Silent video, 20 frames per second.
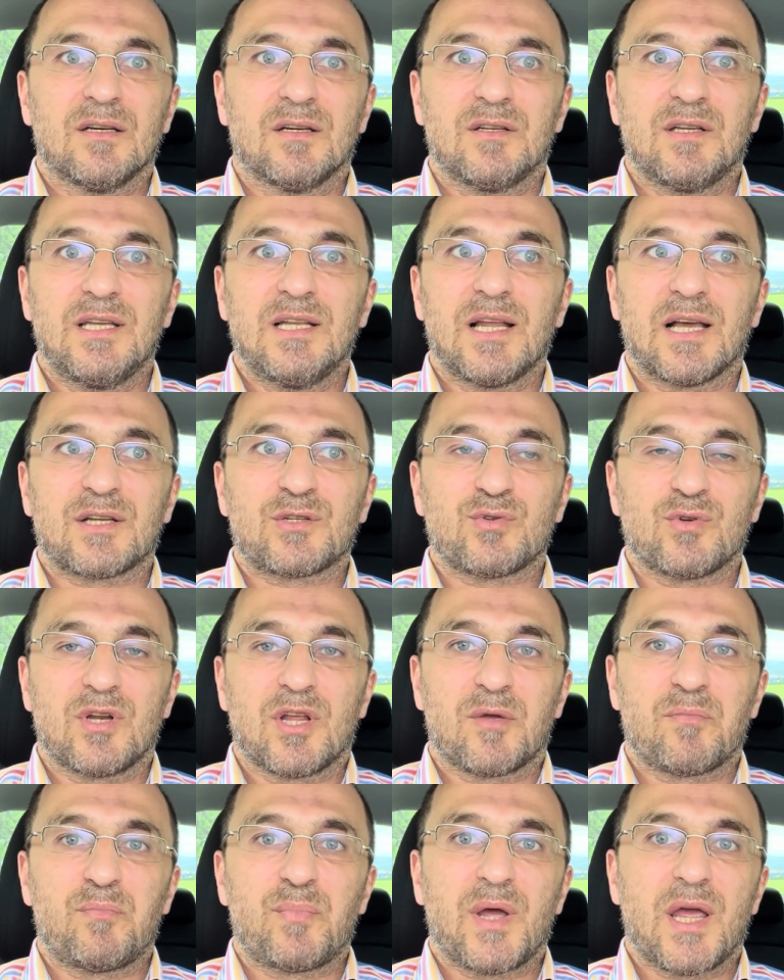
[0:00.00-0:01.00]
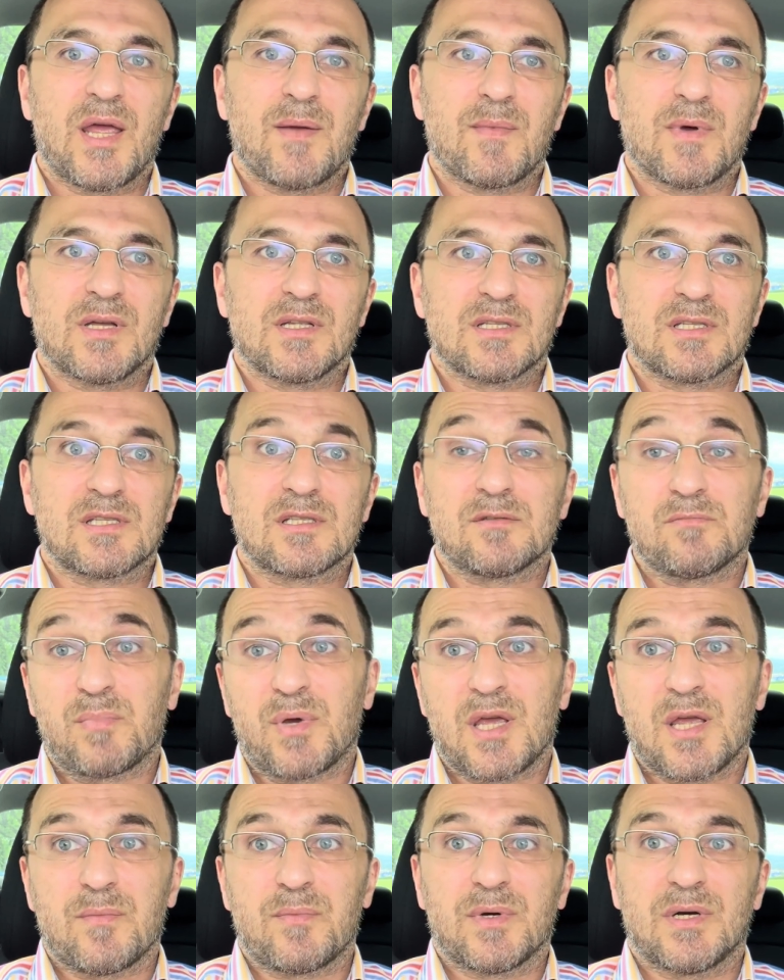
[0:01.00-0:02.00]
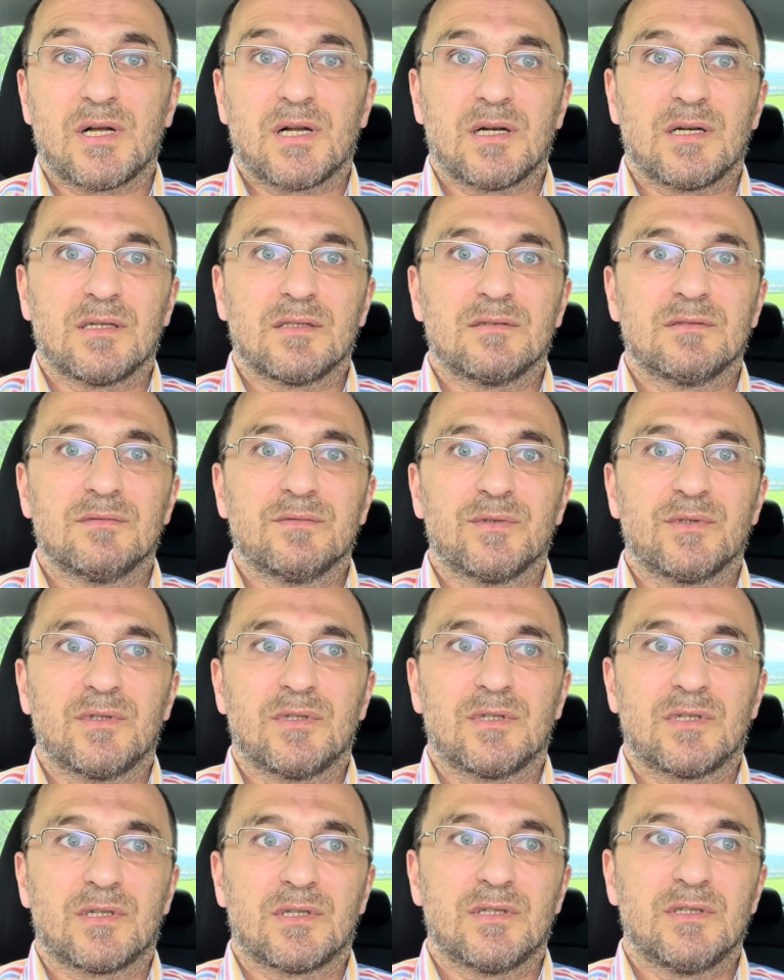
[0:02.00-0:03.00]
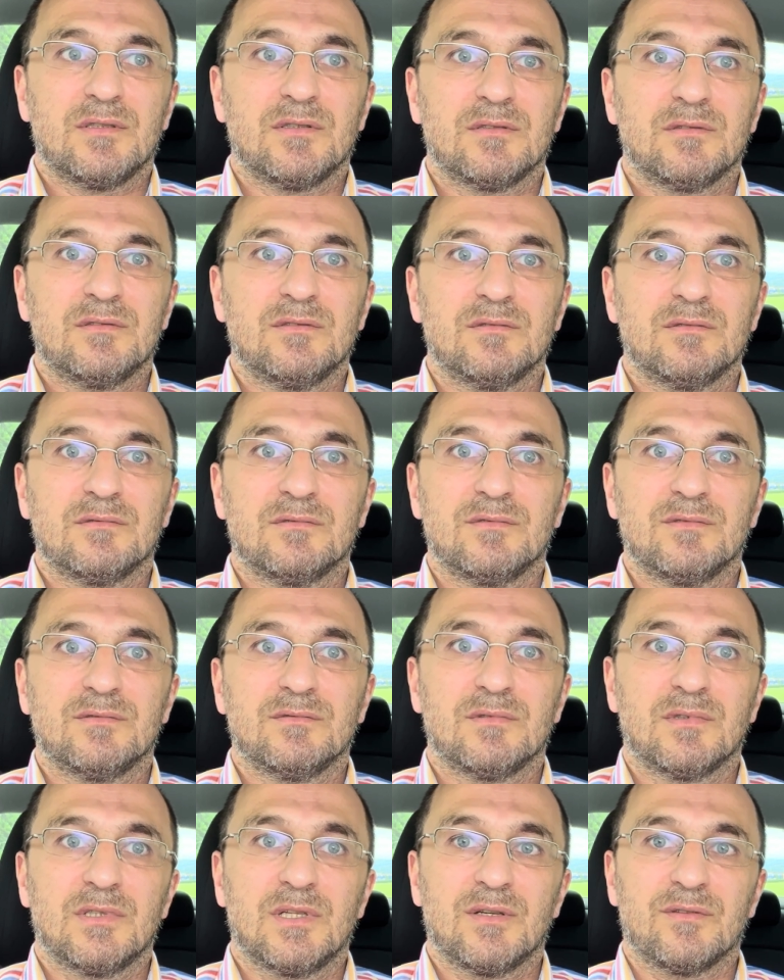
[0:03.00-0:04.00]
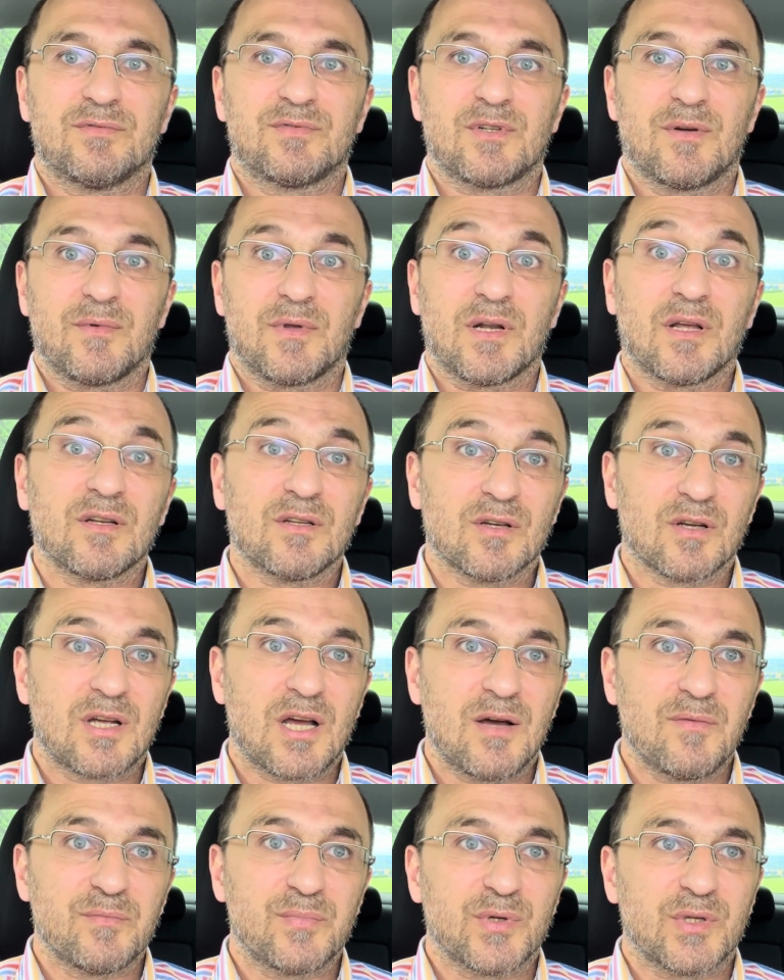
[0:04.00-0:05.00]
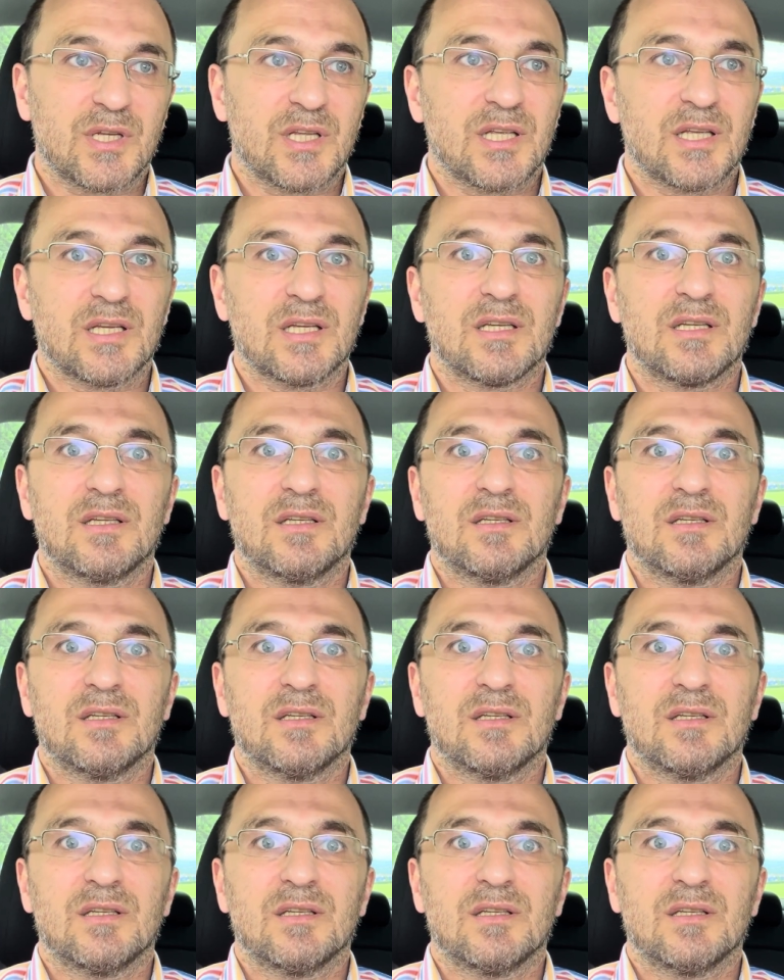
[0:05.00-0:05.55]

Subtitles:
Electronic payments, PayPal, were from another company.